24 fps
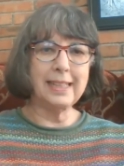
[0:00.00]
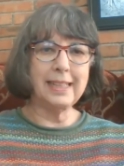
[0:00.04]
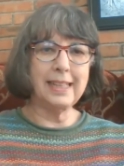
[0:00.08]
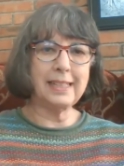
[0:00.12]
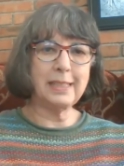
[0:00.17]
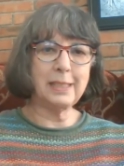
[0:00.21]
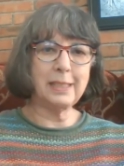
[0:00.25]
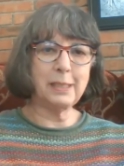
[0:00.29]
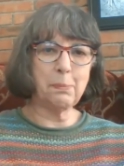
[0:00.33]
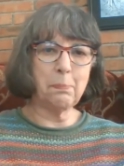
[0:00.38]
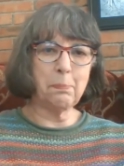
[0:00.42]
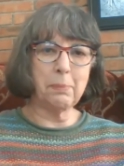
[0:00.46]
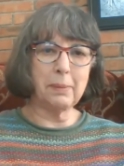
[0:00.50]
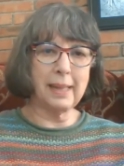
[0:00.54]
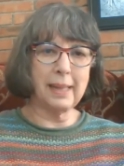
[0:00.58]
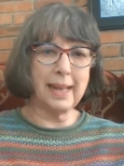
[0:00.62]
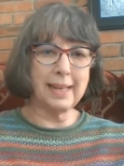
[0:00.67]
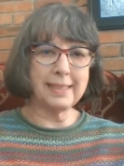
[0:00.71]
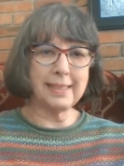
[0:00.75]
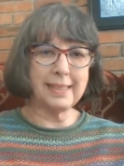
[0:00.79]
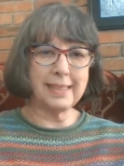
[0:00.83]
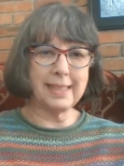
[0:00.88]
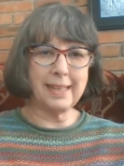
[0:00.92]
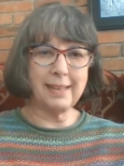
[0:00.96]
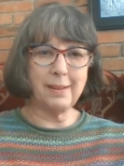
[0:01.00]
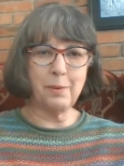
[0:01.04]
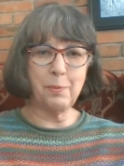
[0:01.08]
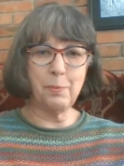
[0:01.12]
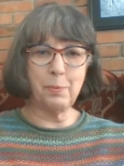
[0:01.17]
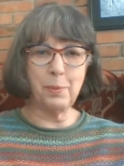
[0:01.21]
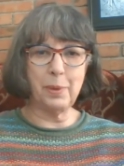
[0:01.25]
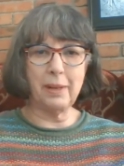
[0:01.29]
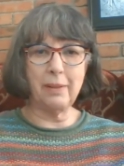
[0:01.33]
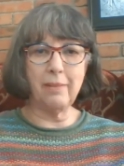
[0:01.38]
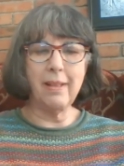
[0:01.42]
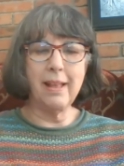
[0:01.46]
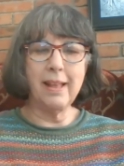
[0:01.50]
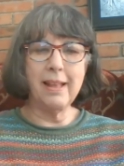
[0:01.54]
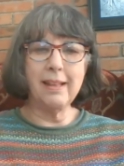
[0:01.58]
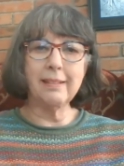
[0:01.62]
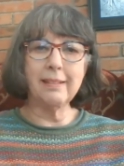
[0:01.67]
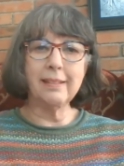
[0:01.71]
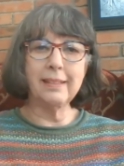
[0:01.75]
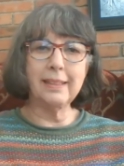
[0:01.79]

this blessing will